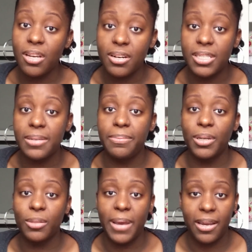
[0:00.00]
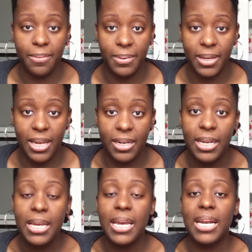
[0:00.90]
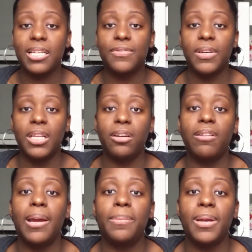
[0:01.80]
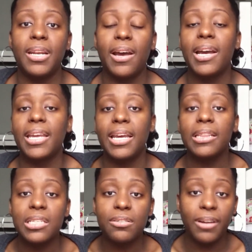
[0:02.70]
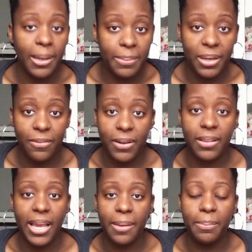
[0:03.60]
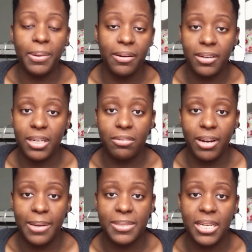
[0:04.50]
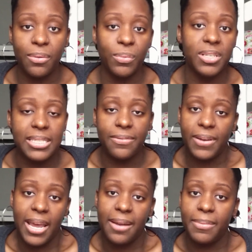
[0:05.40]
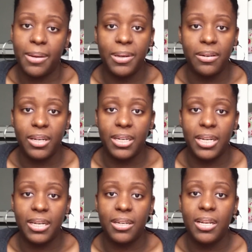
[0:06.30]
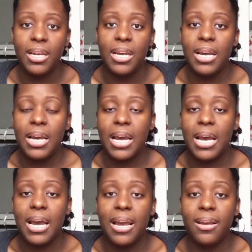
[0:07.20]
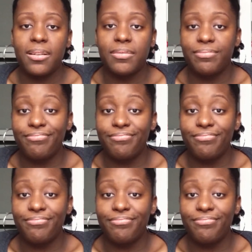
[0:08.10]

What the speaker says: started to build back up again, and I was feeling cramping. Now, again, this cramping felt like period cramps, and it was as if I had my period. And I